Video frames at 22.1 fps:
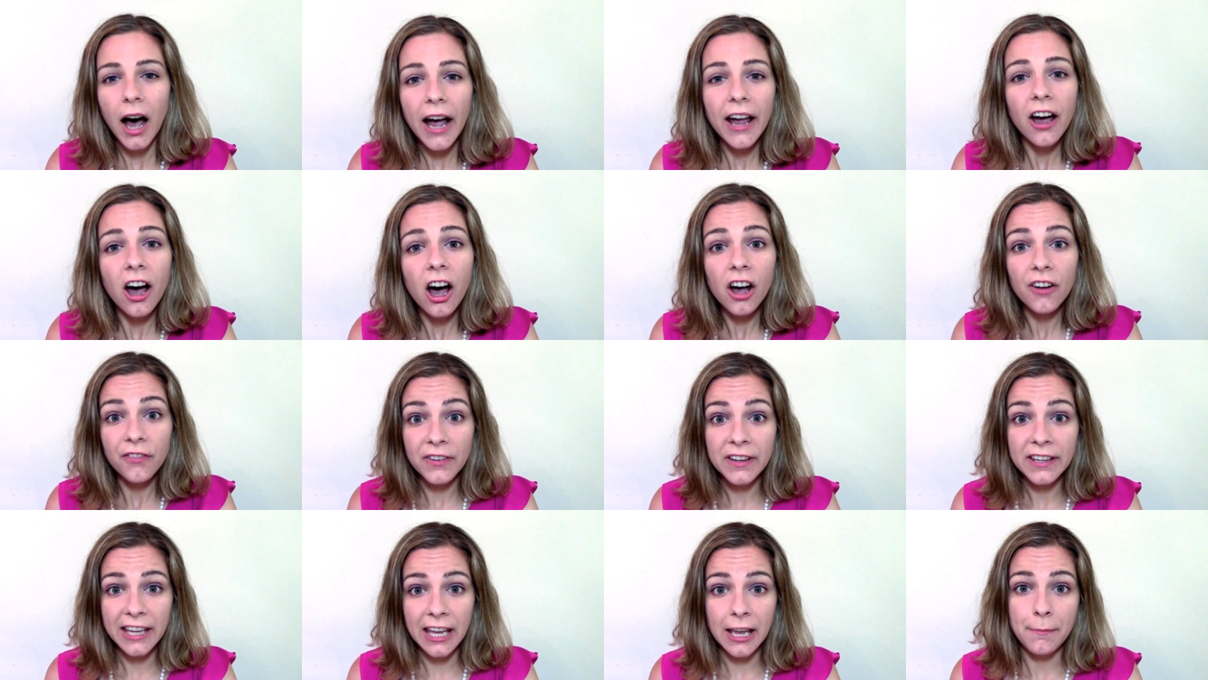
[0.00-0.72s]
I
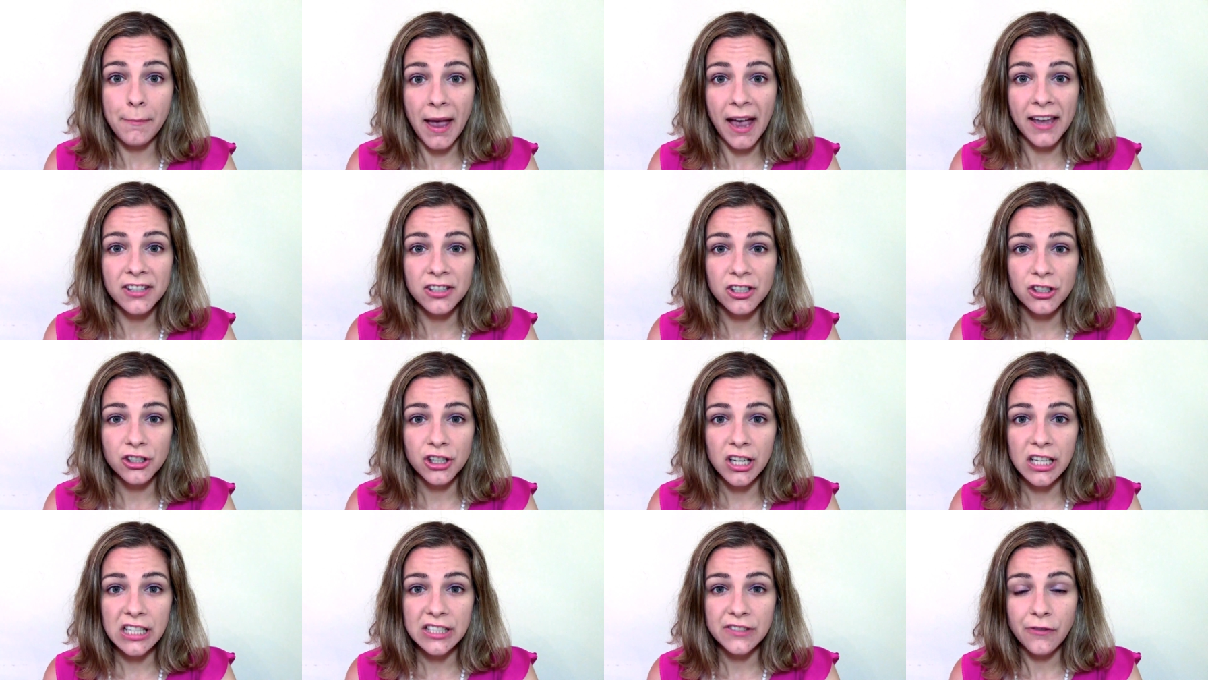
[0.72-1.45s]
often get
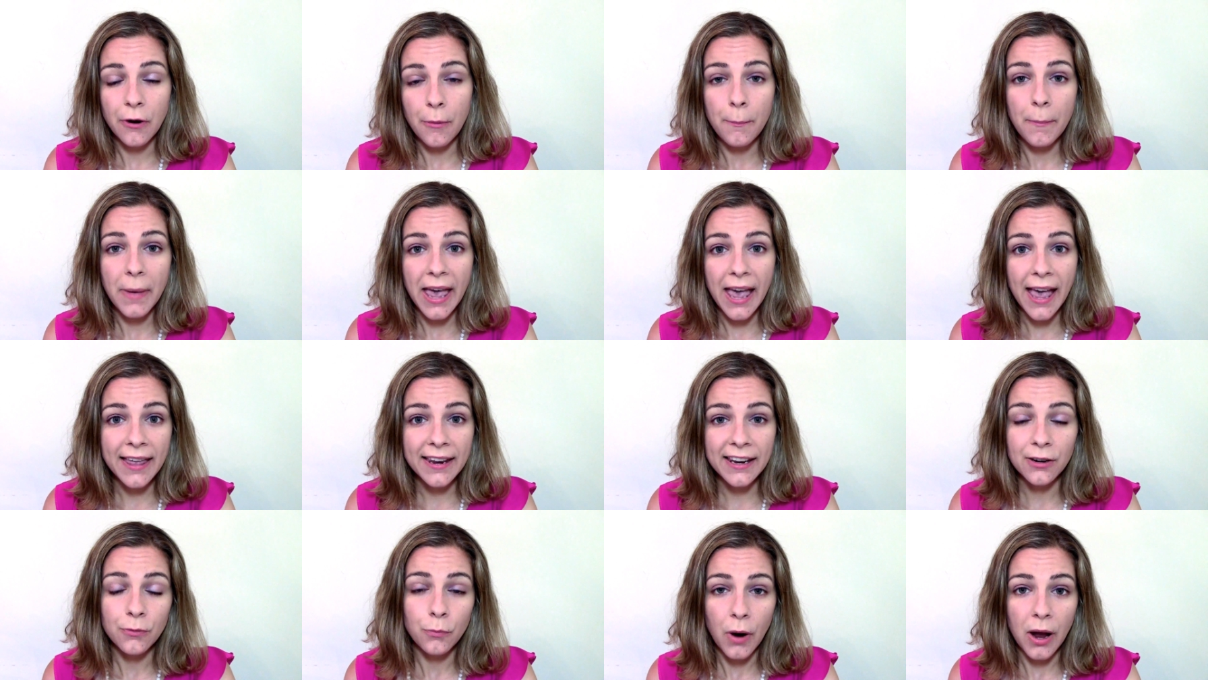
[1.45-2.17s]
messages from
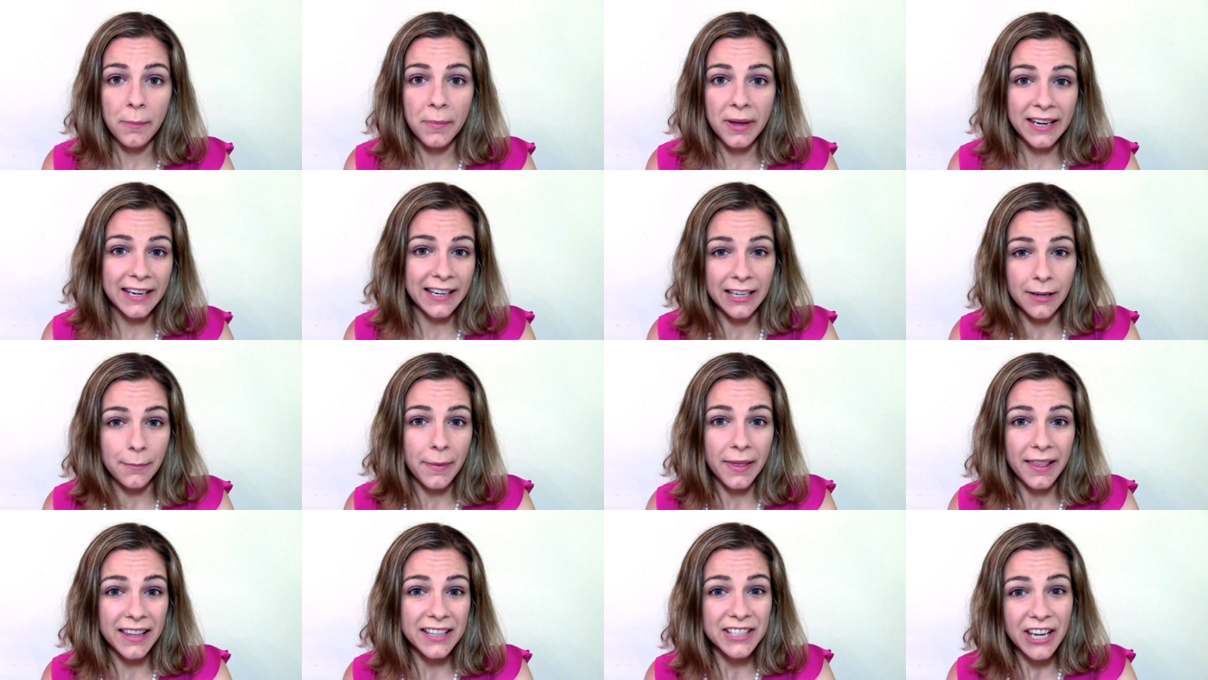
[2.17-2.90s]
men and women in the
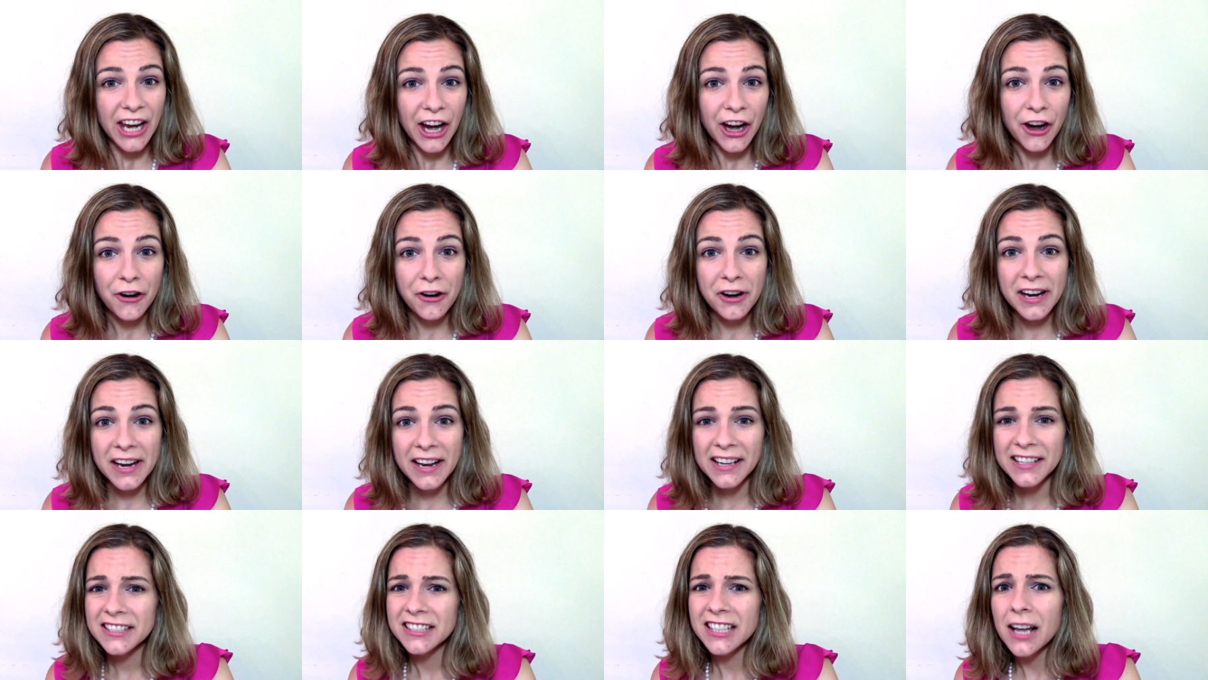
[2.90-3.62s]

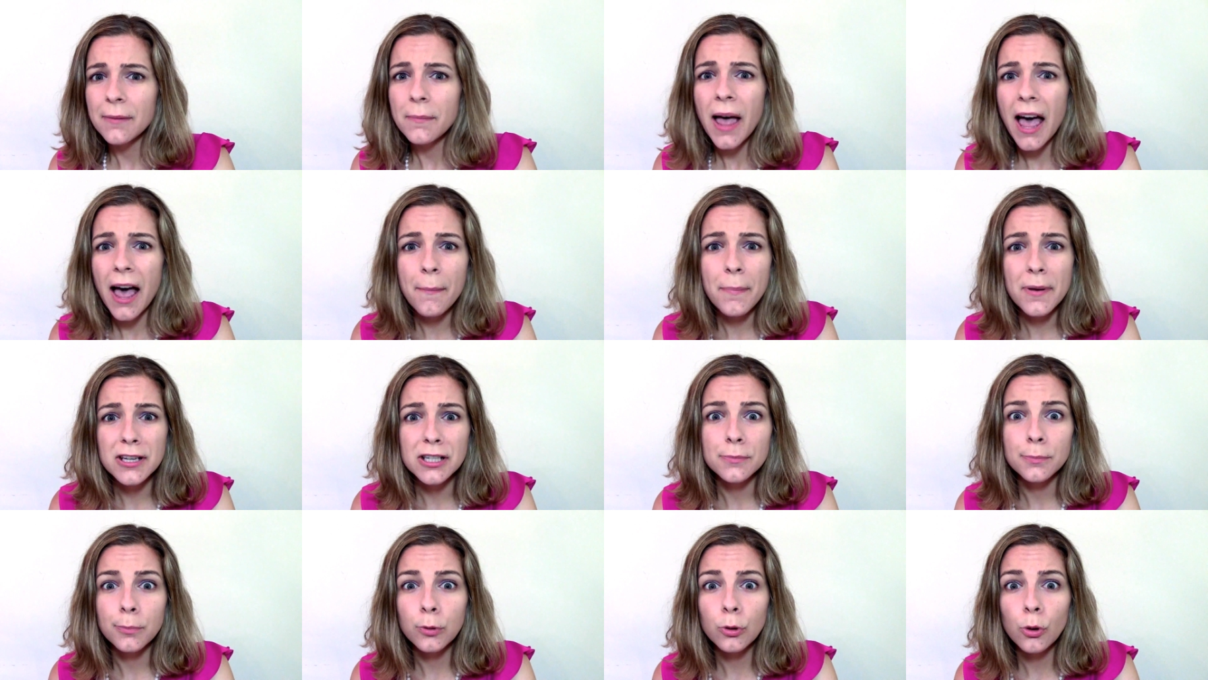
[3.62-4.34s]
military. Some have
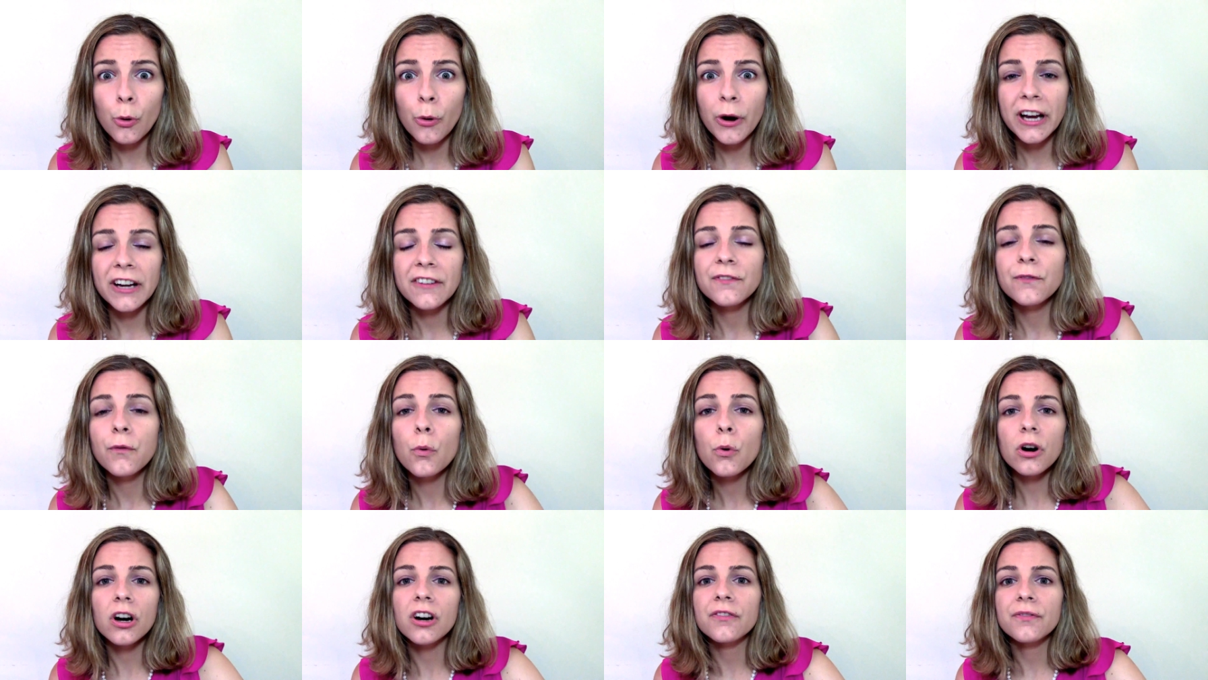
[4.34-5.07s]
been deployed
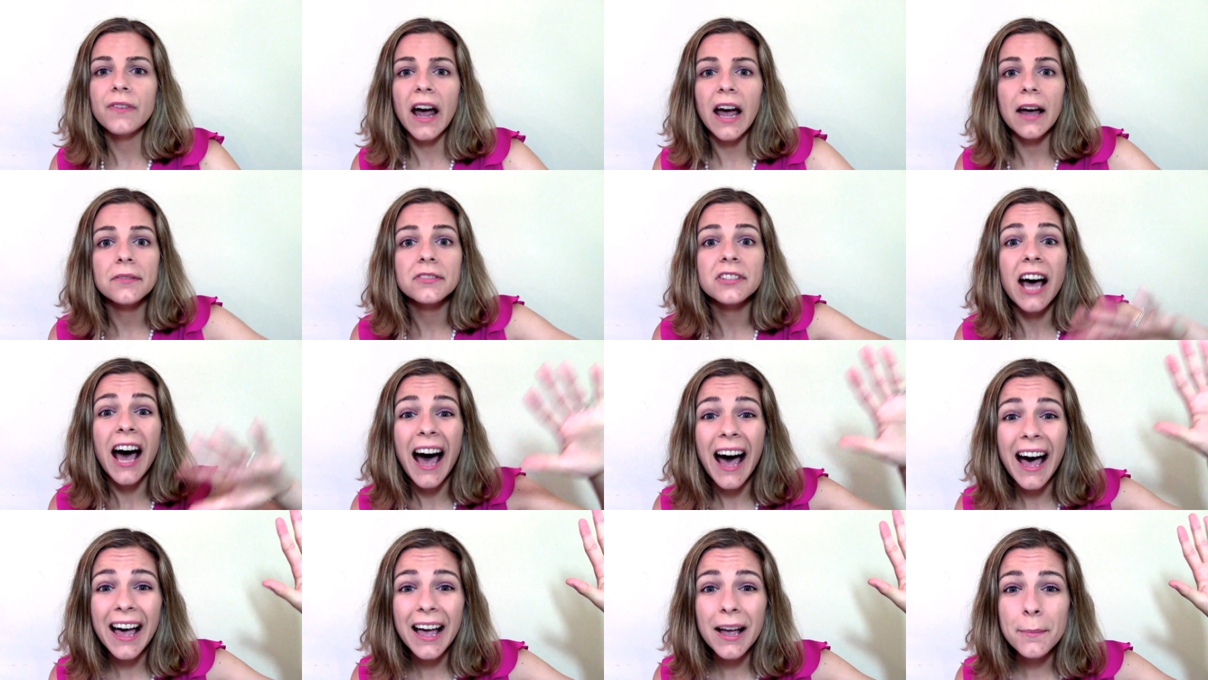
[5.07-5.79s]
4 or 5
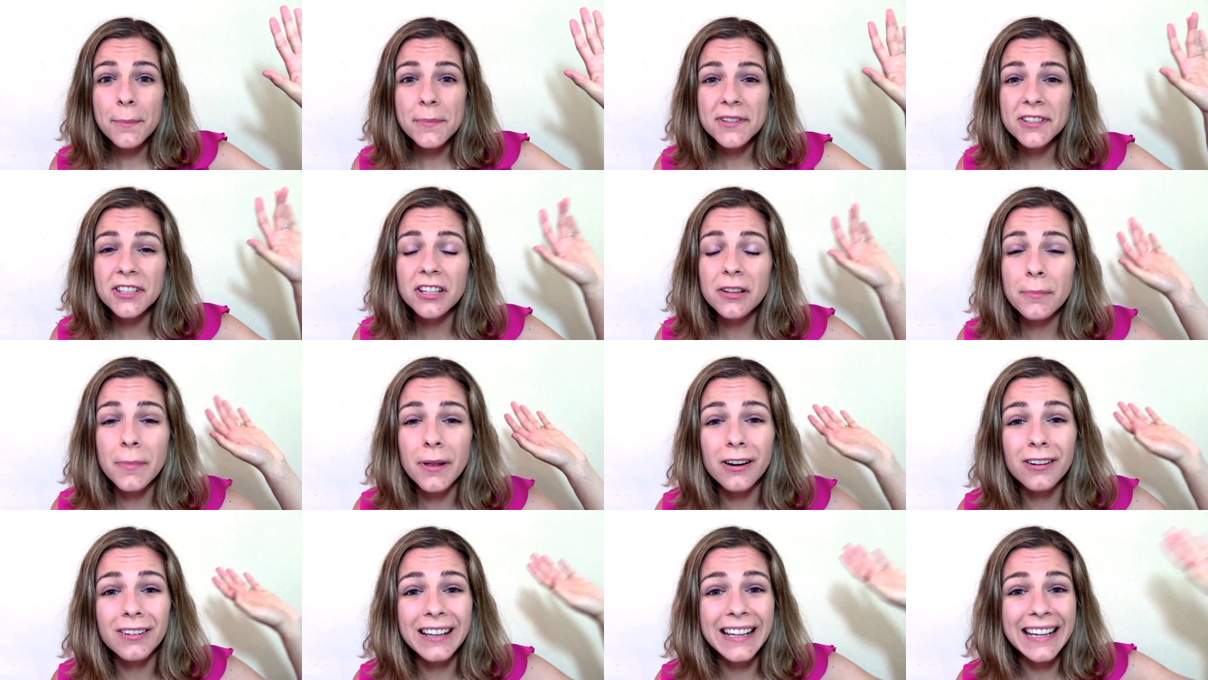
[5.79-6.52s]
times to the
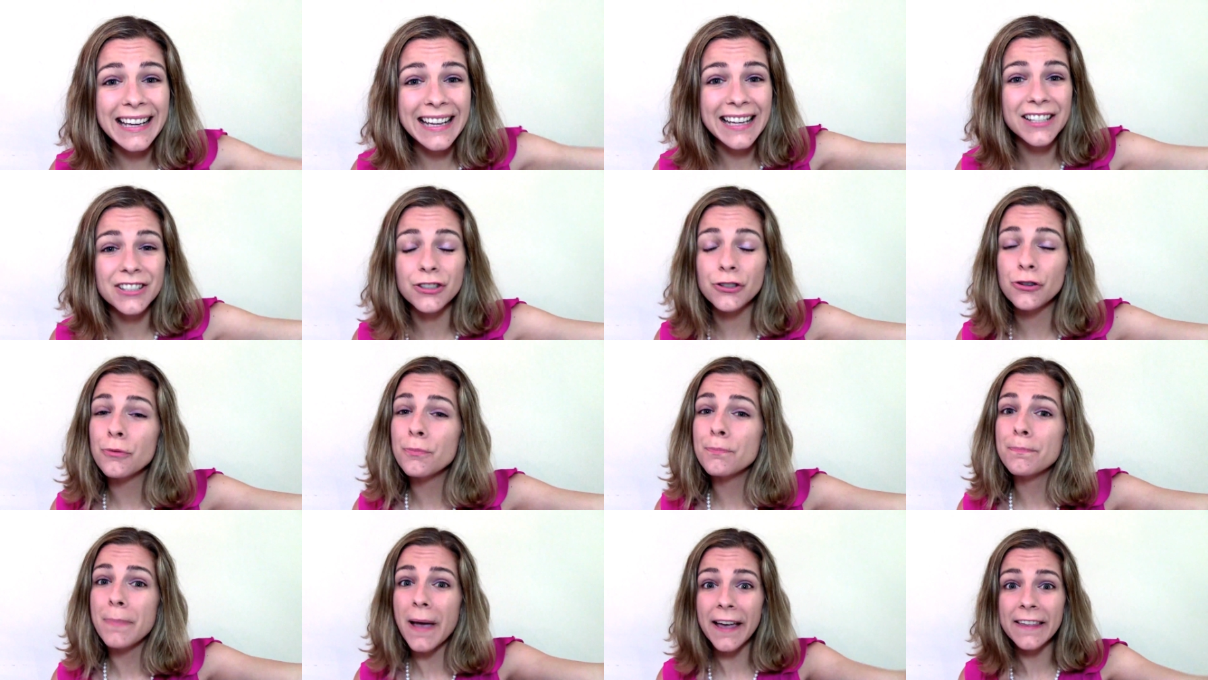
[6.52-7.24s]
Middle East. You
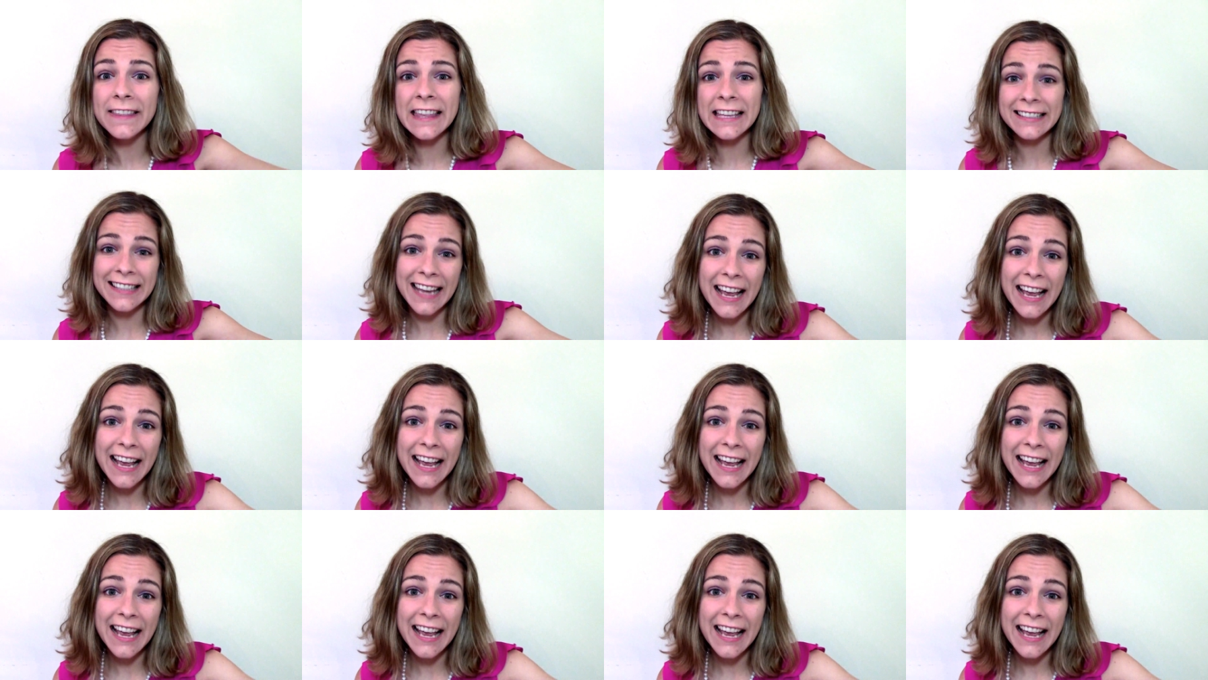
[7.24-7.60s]
bet that